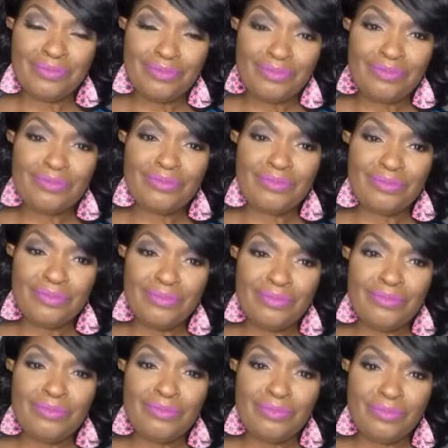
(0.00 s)
serve different
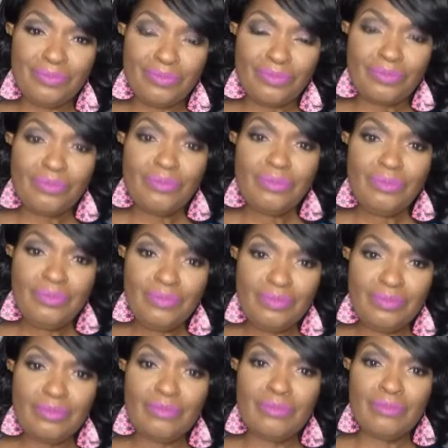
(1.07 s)
purposes. We have
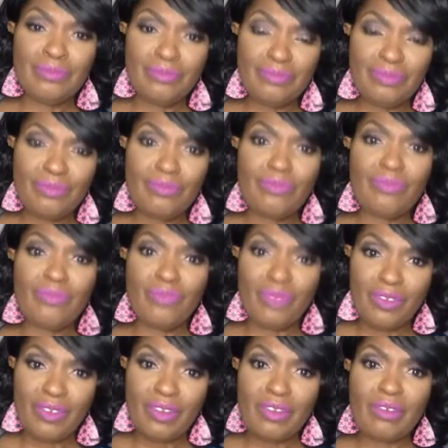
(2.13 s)
our scientific side,
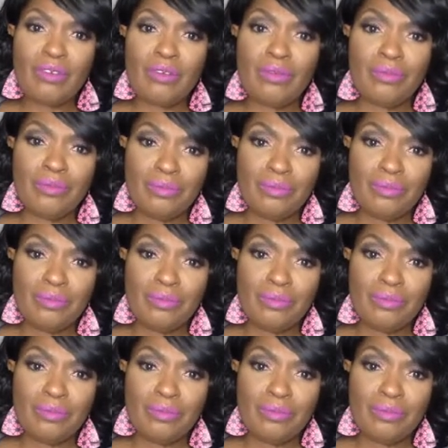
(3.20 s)
our rational